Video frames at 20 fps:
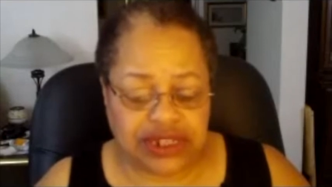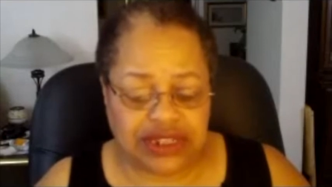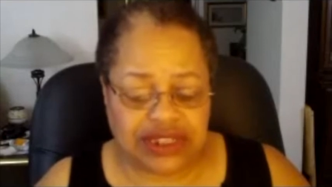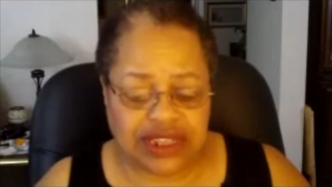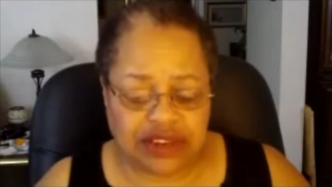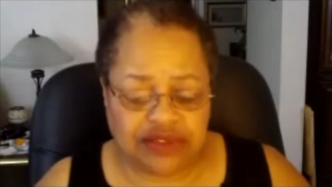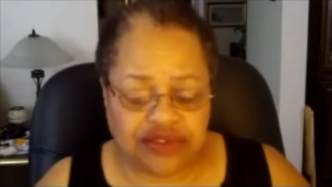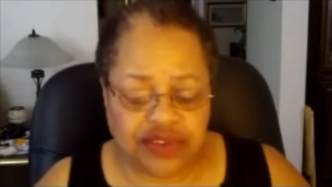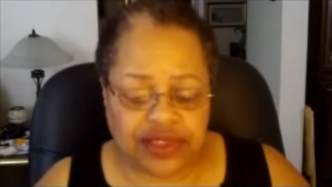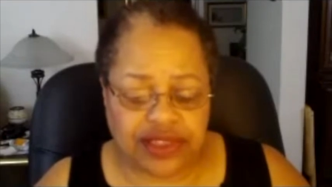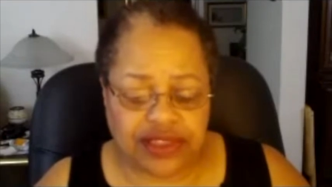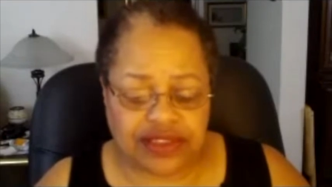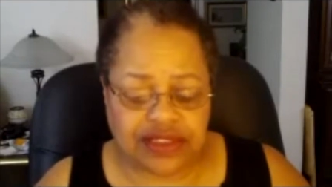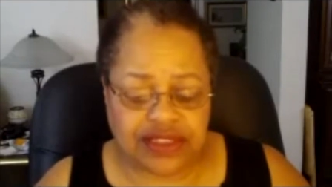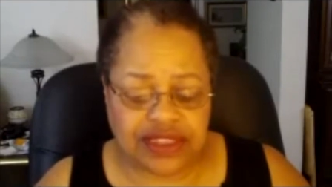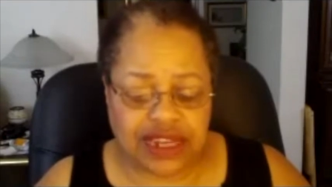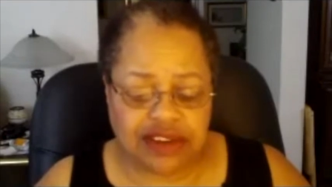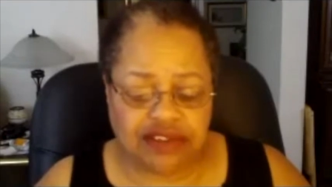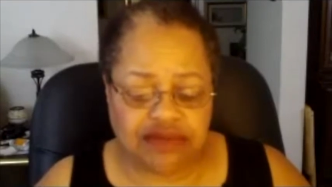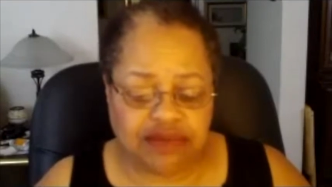He said, For the
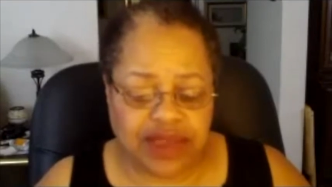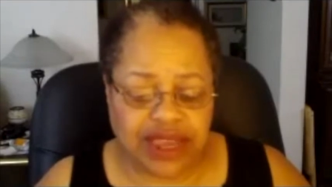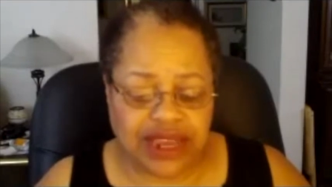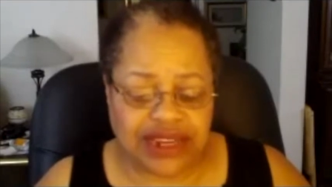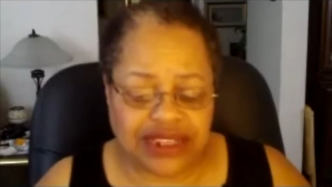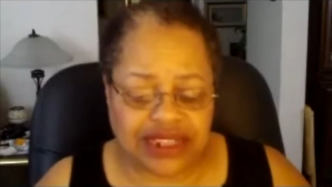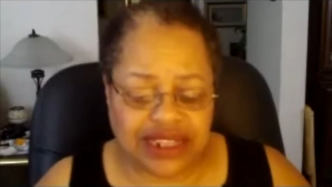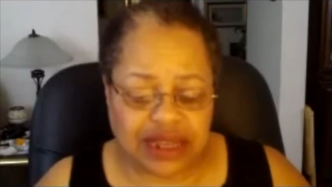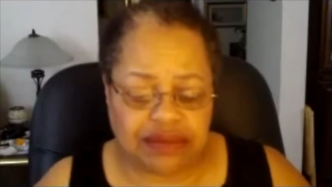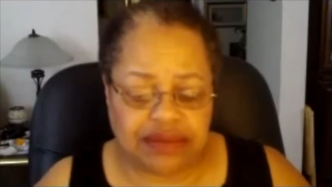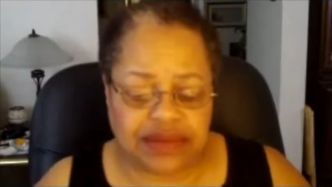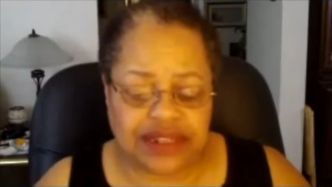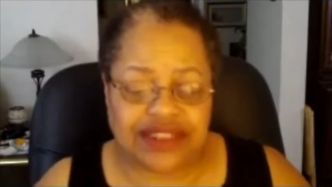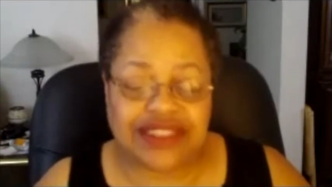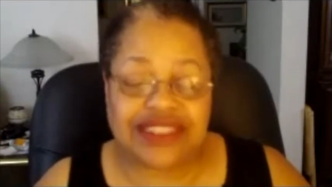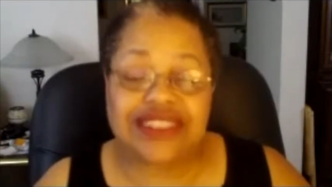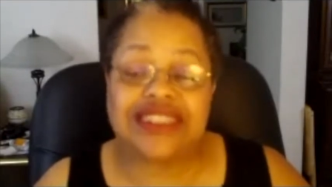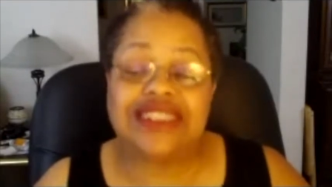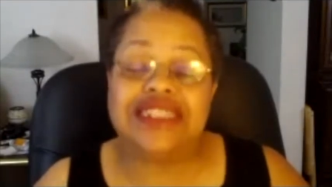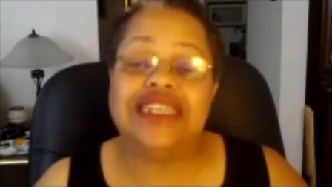Son of Man has come to
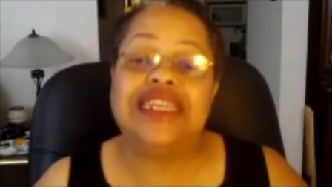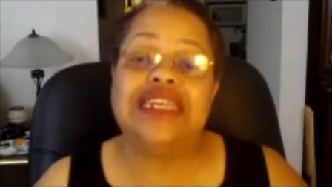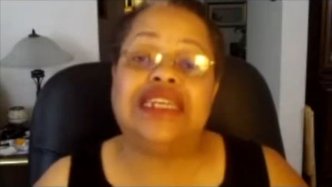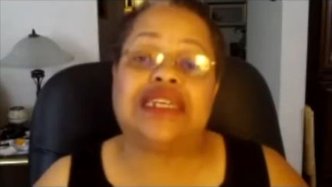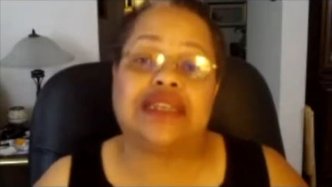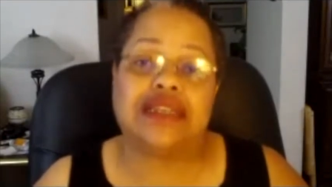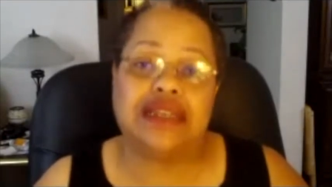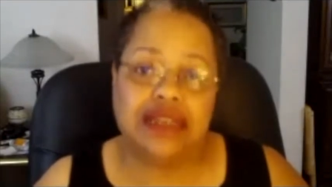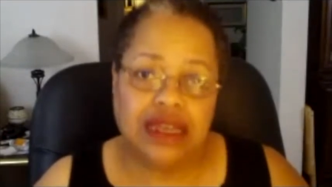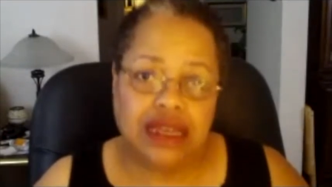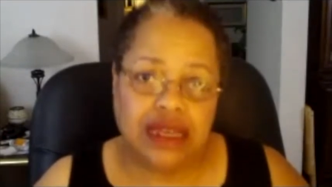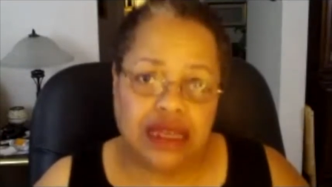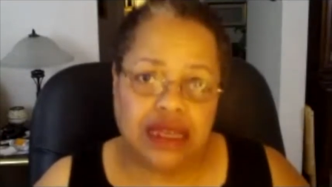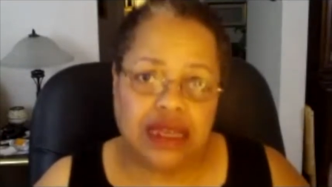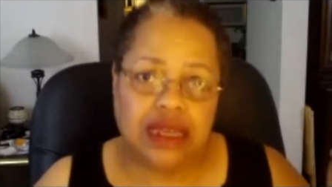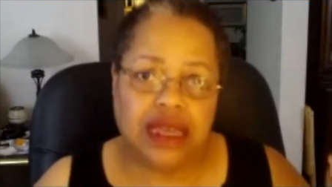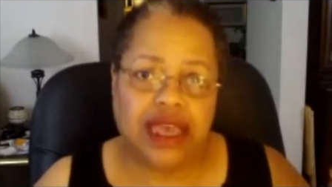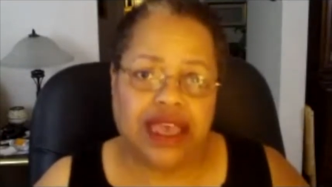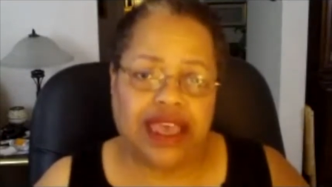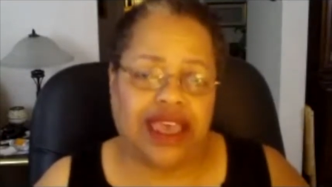seek
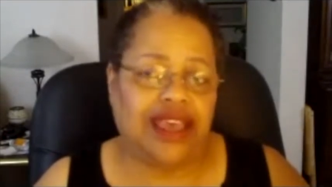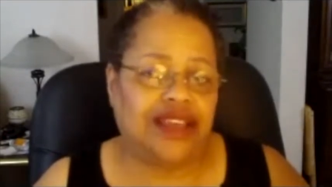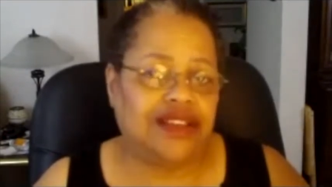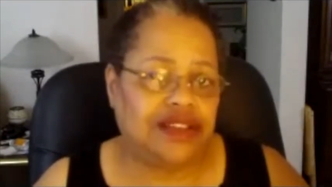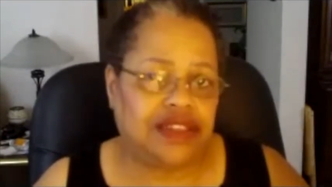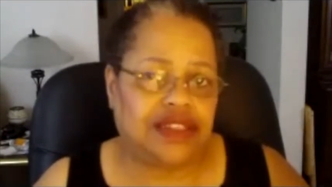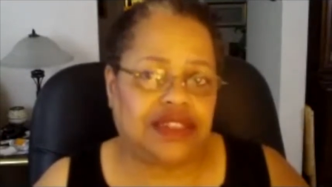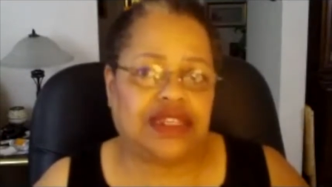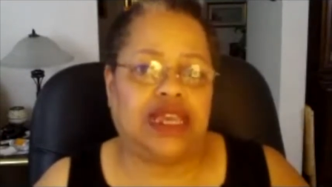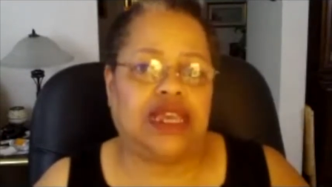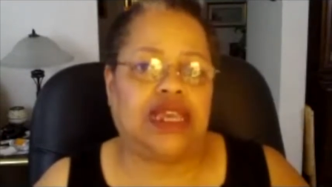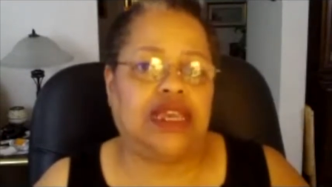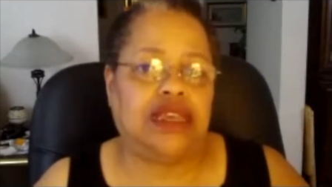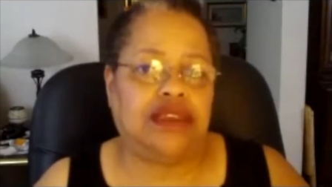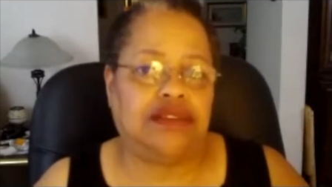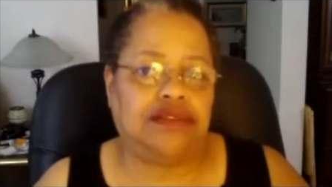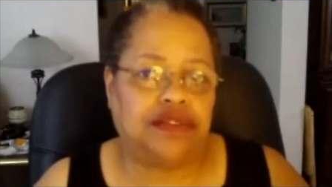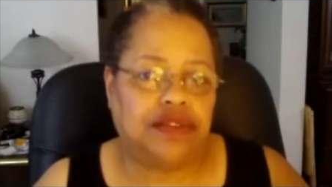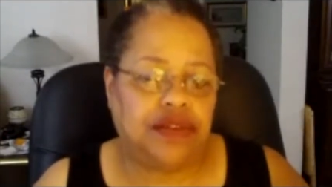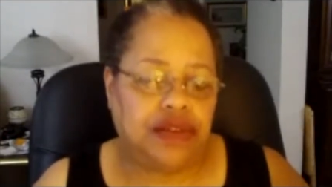and
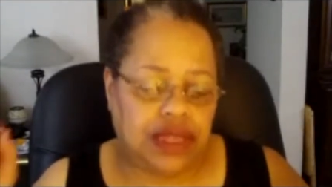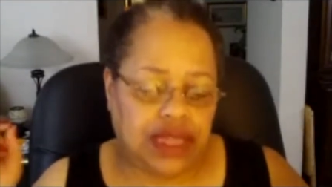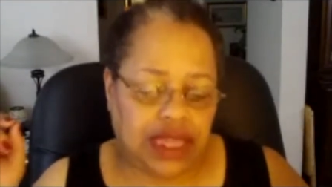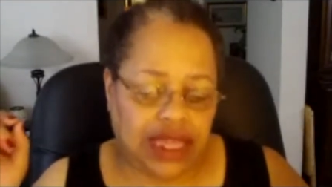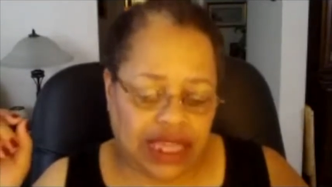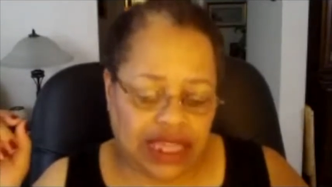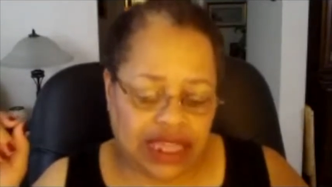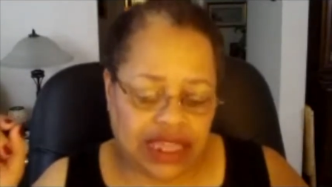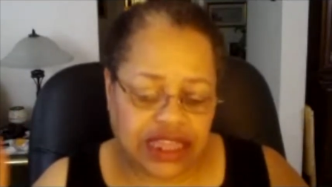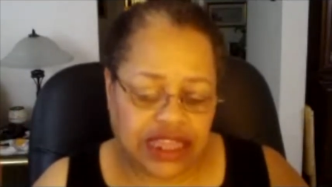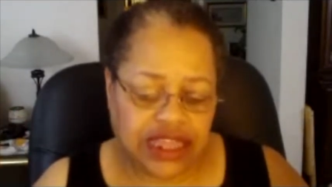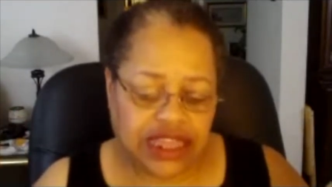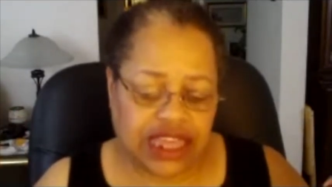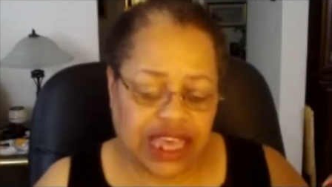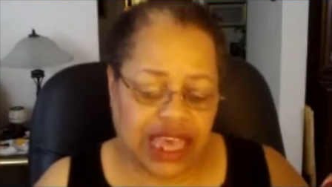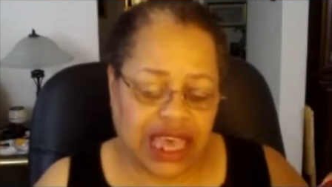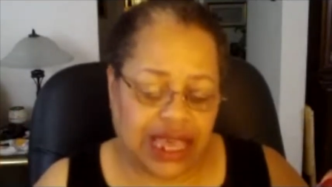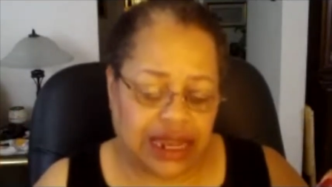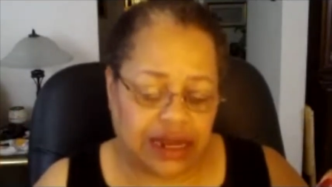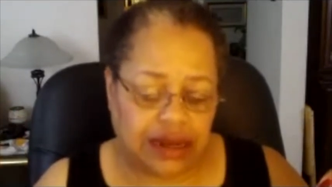save
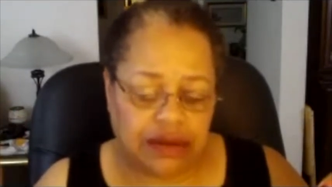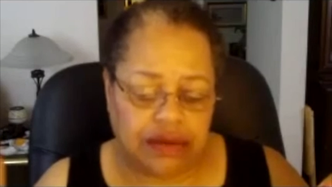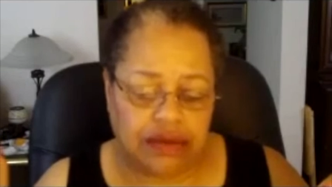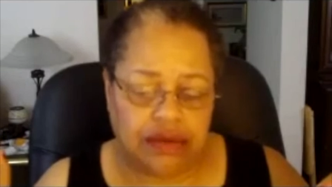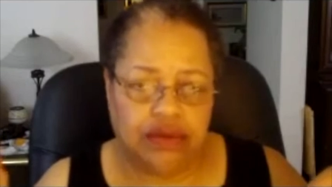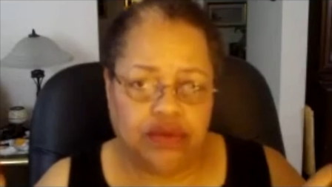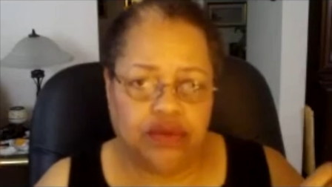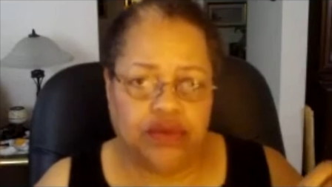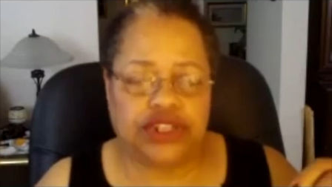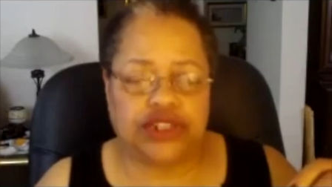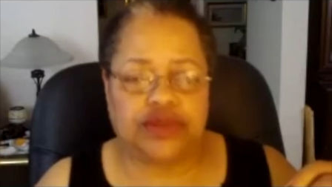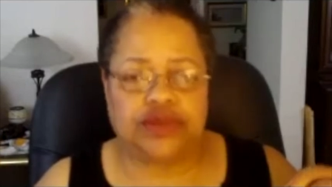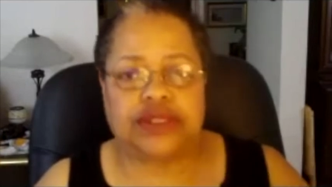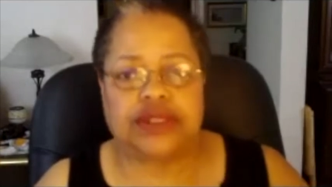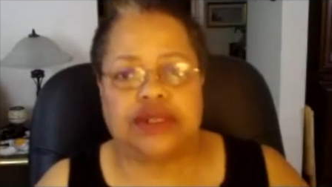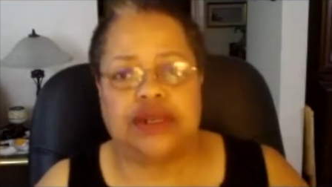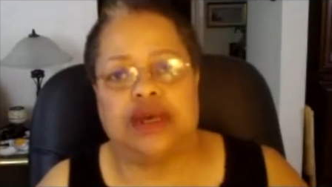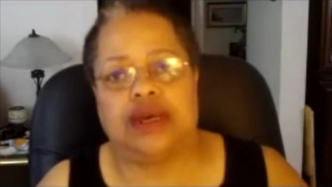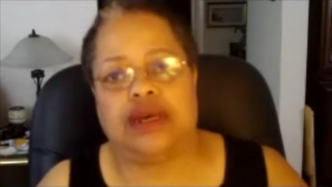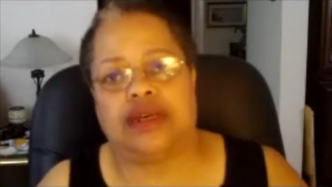that which
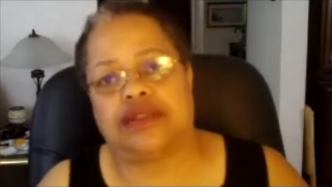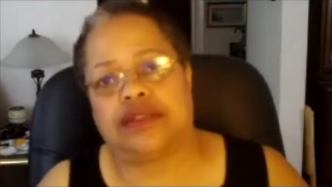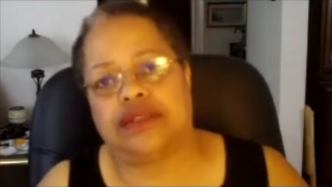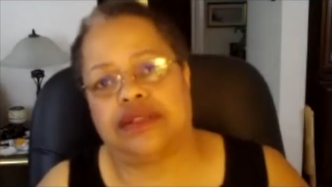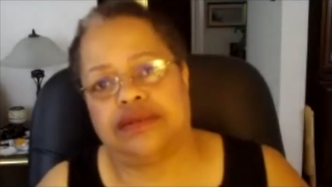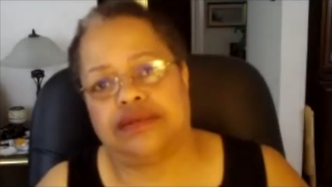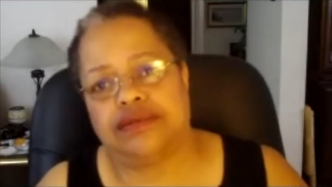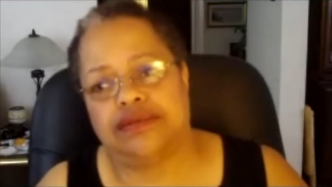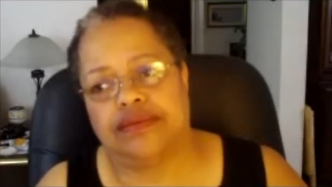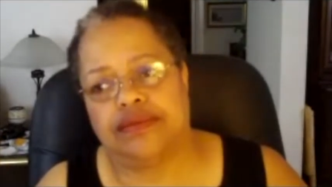was lost.